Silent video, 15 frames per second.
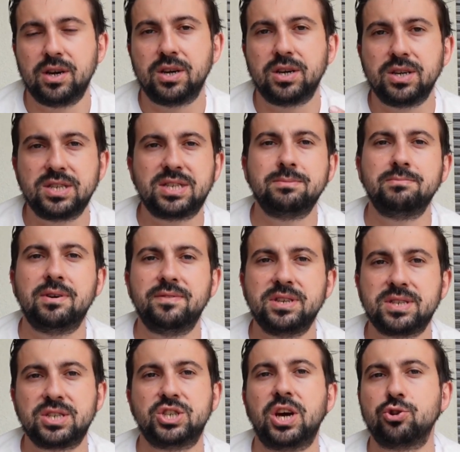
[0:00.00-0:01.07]
Heating and hot water
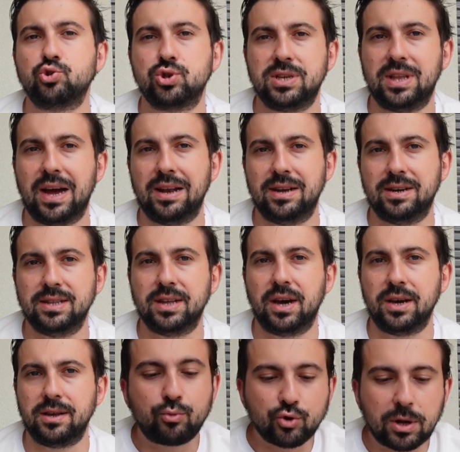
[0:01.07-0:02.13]
expenses included. I won't skip
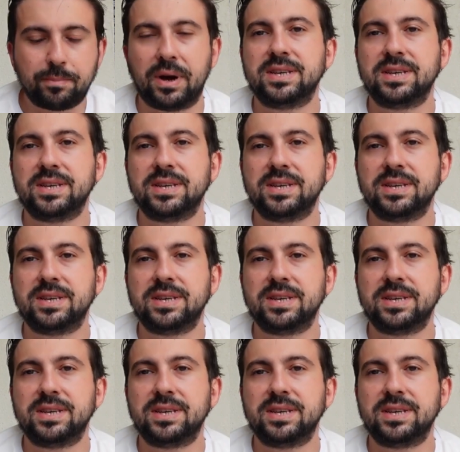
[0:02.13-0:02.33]
mentioning this.